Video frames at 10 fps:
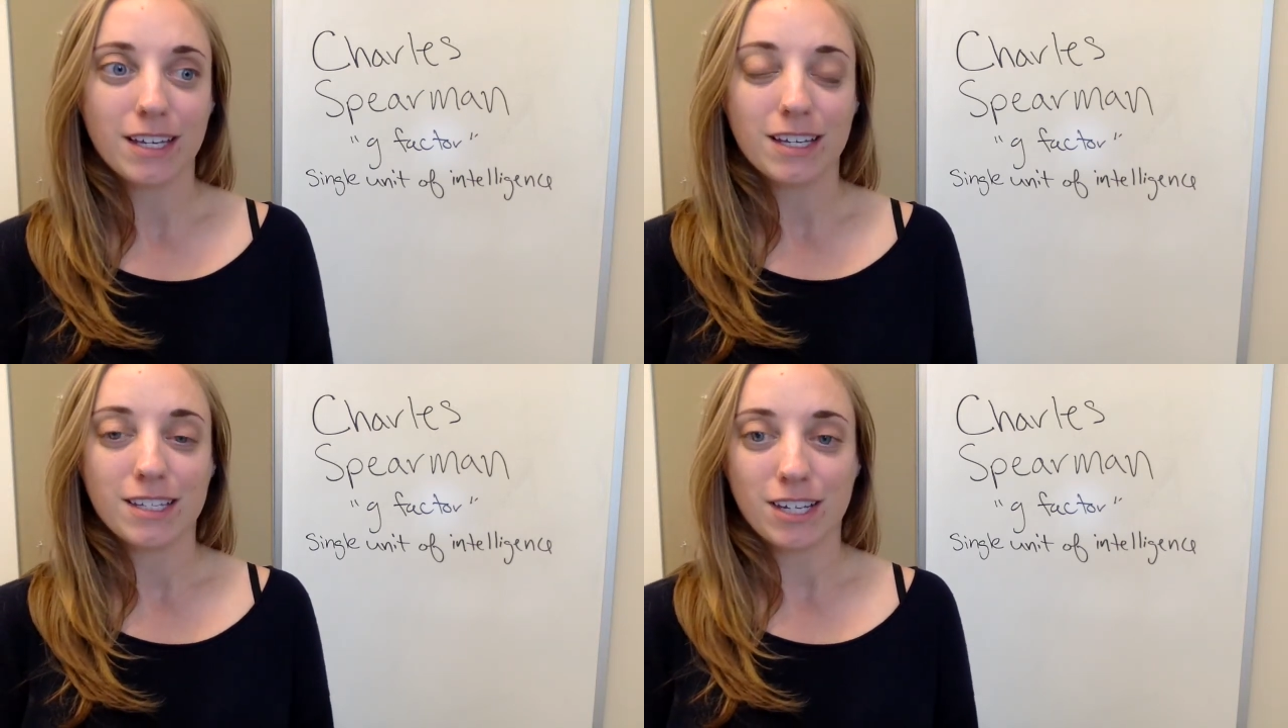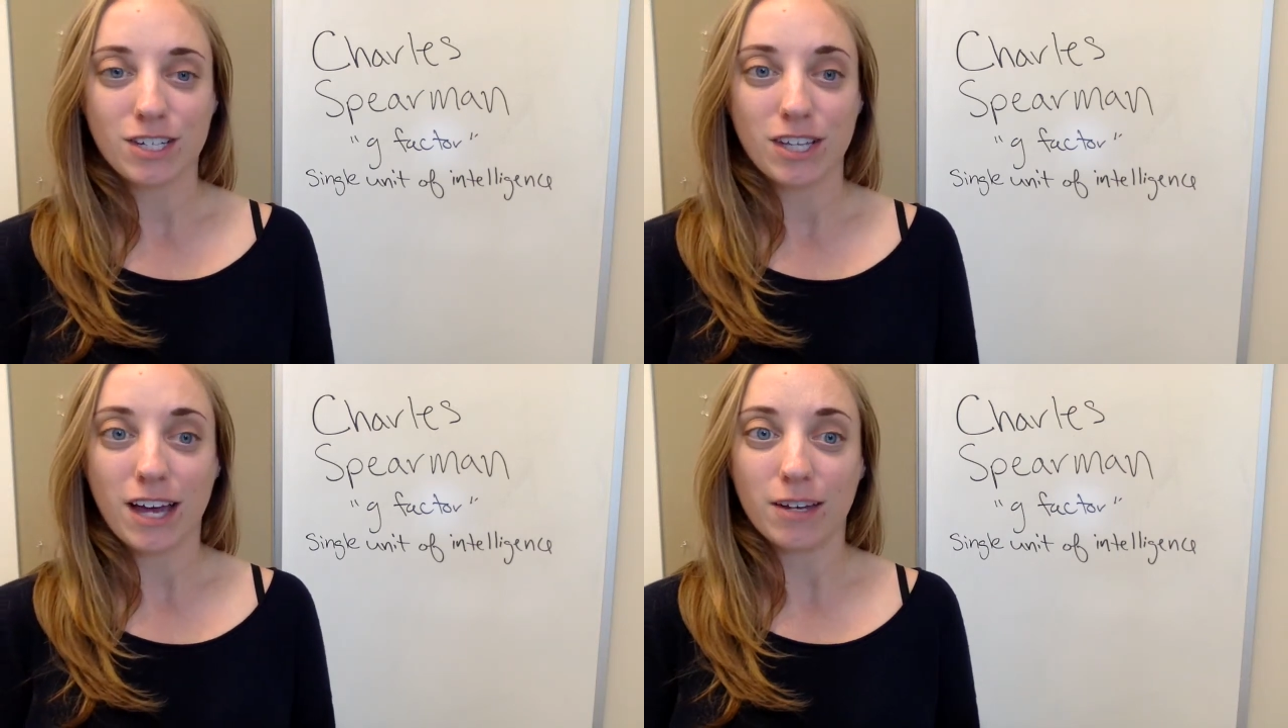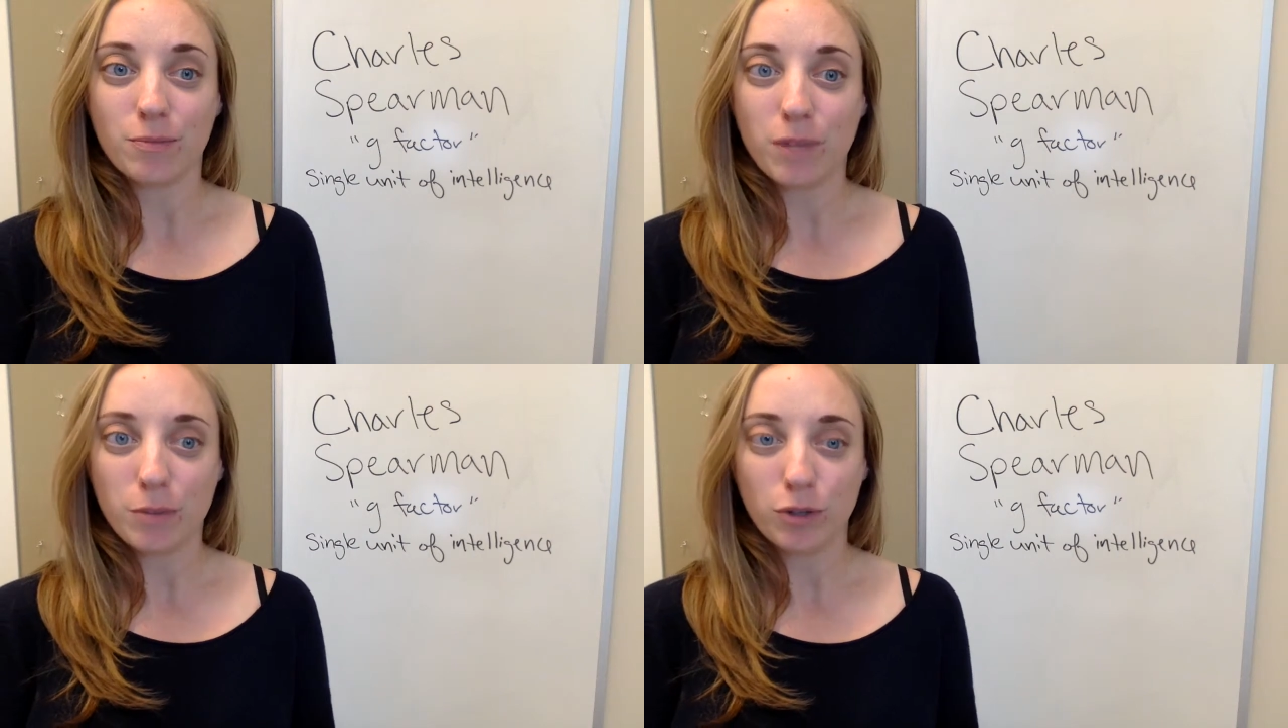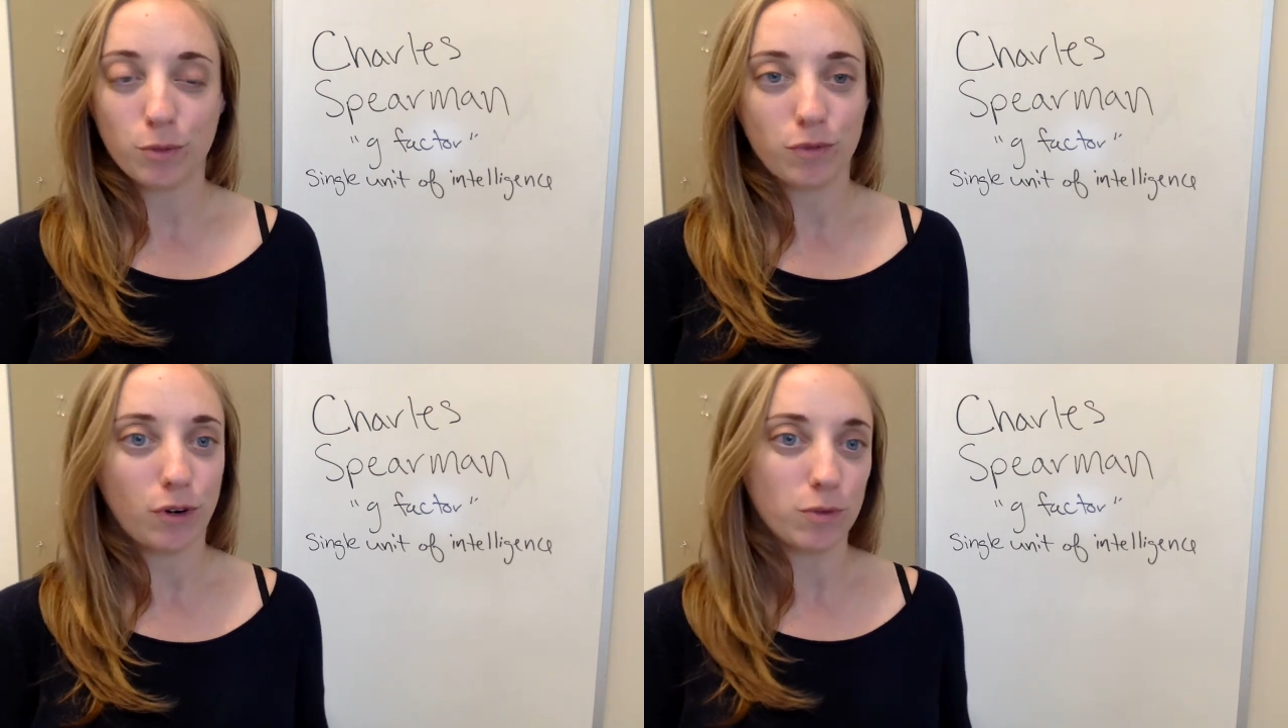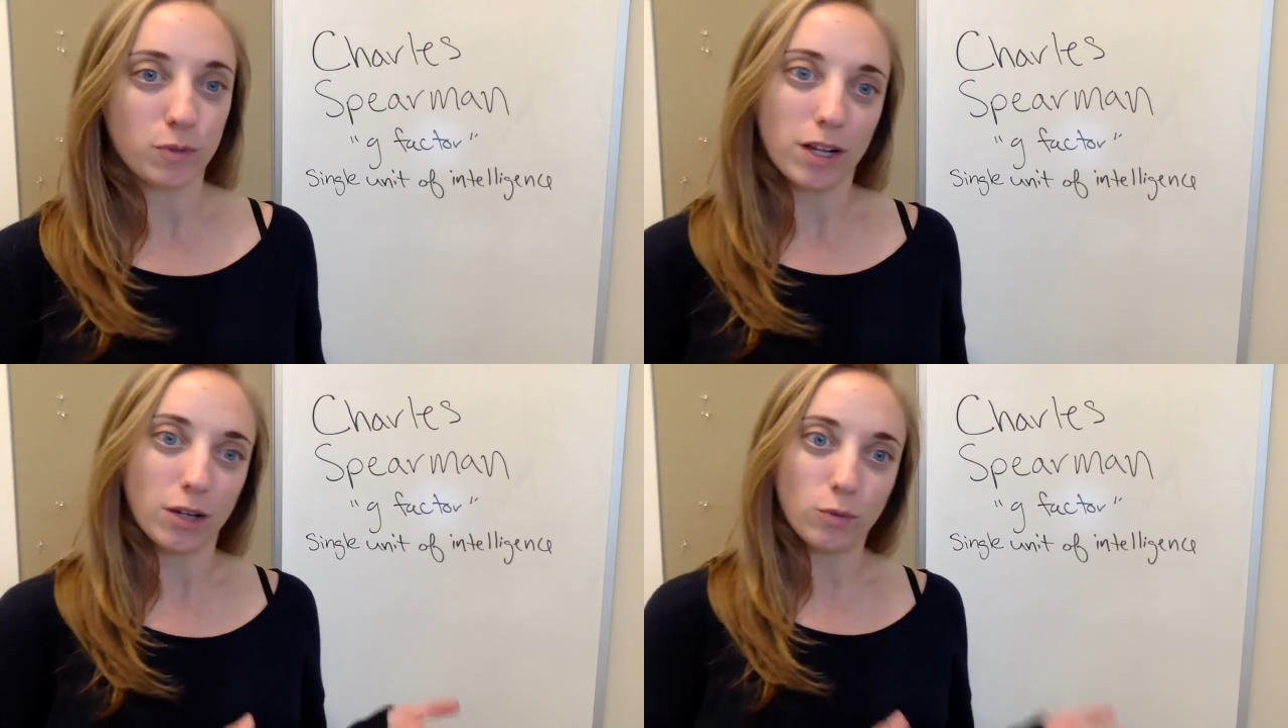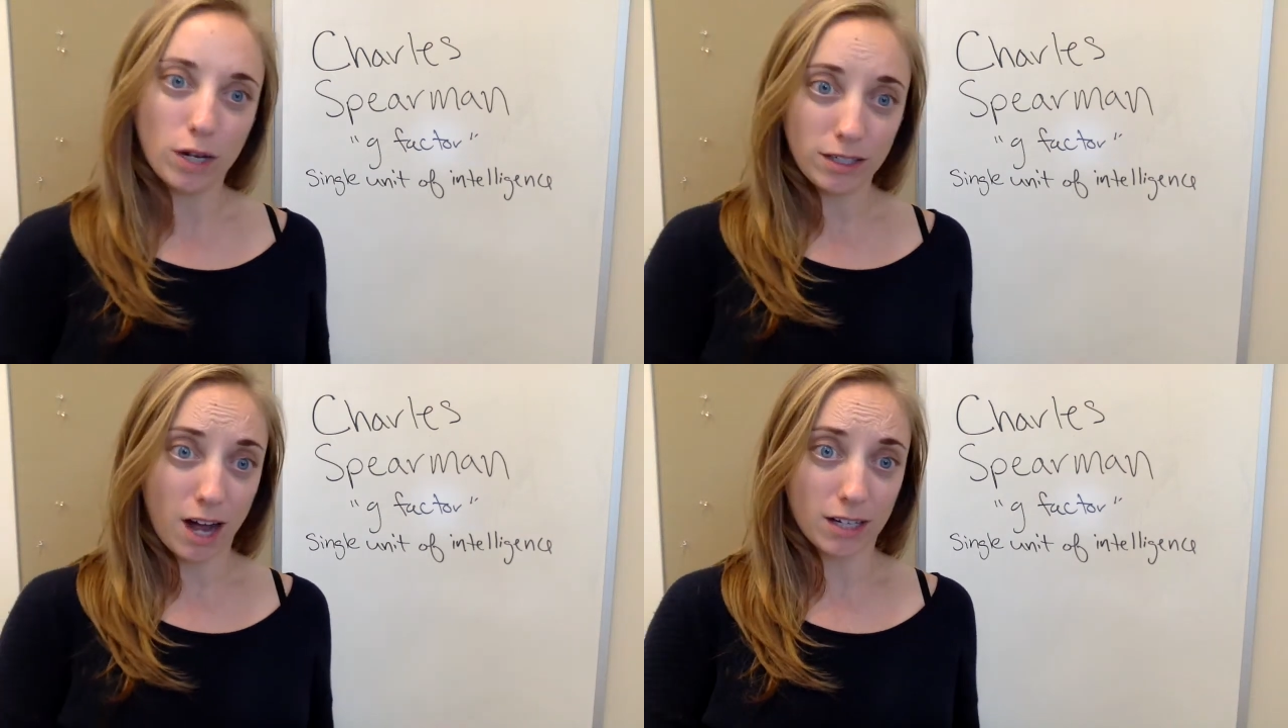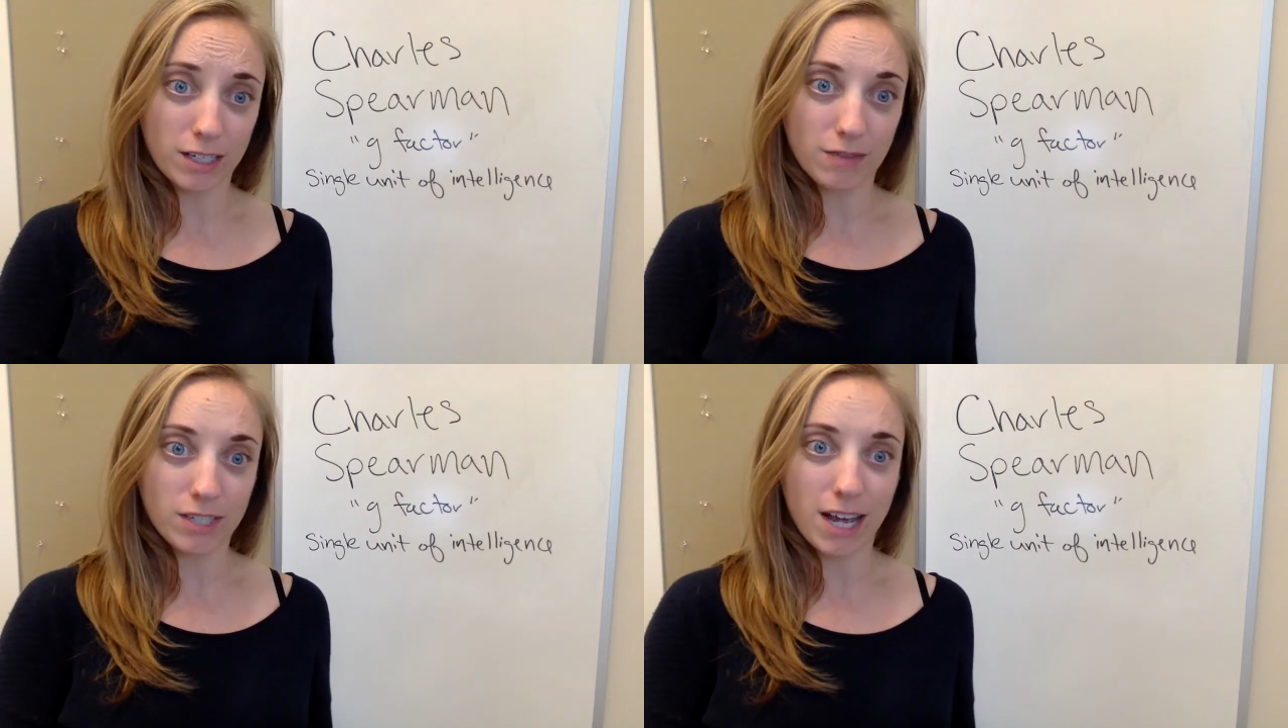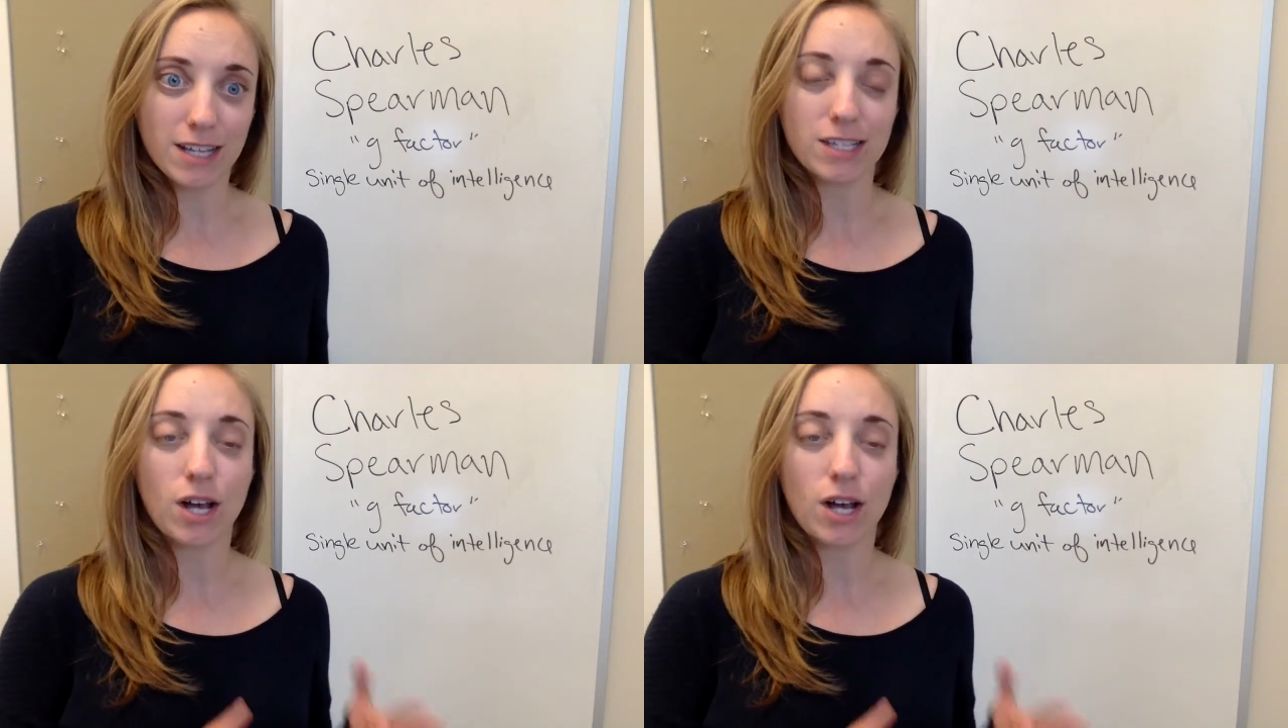such that people who performed well on one cognitive test